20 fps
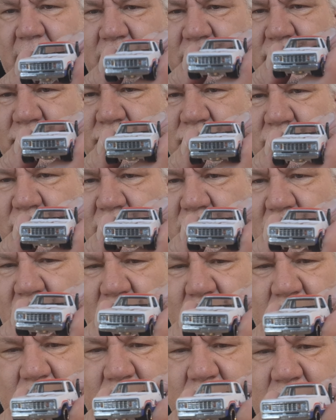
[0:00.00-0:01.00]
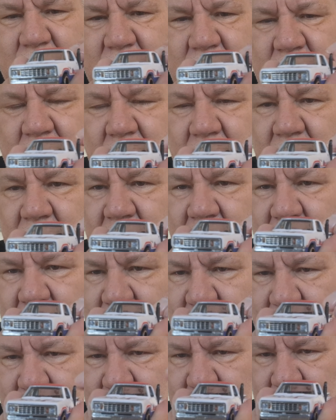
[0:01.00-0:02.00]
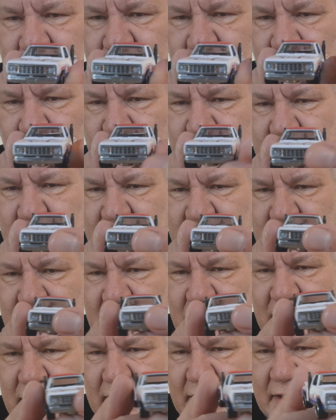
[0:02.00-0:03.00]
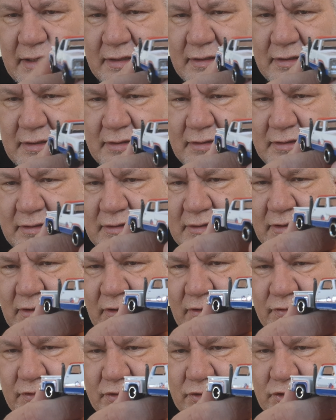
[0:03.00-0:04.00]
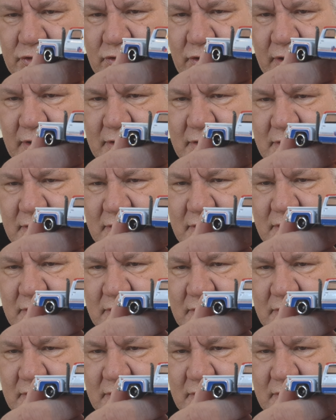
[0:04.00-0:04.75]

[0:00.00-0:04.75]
it should look if you were to see it out on the streets.